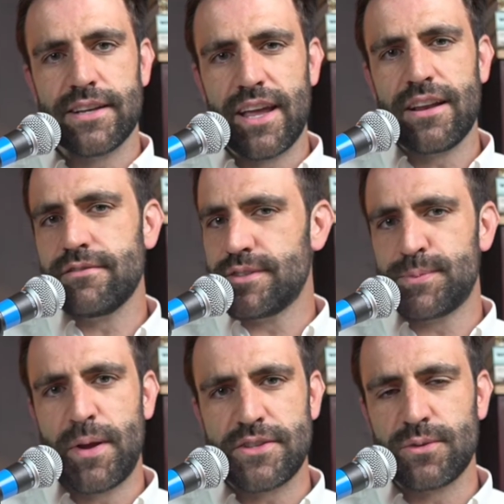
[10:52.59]
Again,
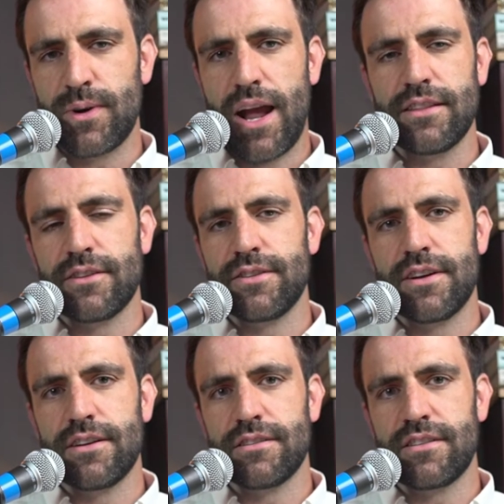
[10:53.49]
Spencer Rattler,
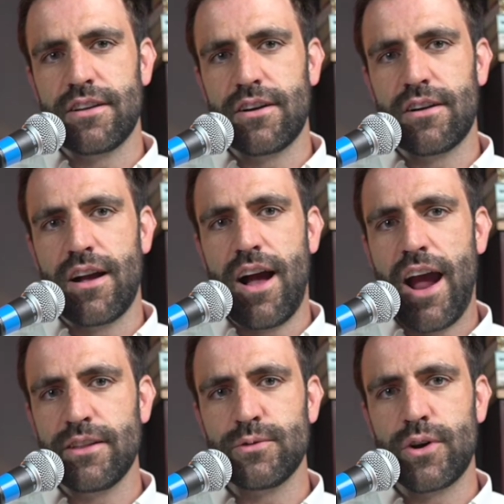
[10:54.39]
their
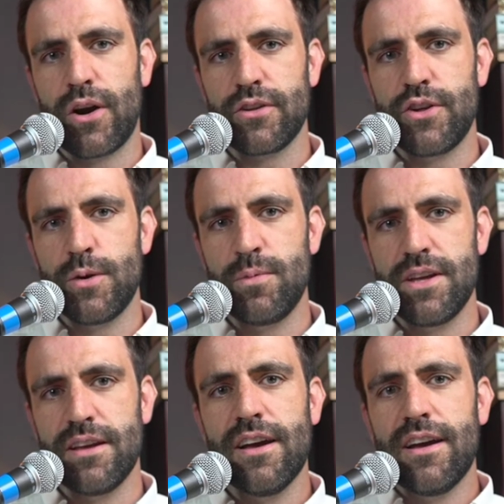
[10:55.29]
highly regarded
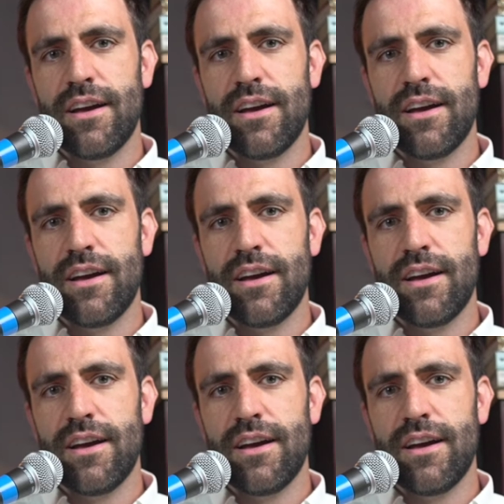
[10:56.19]
QB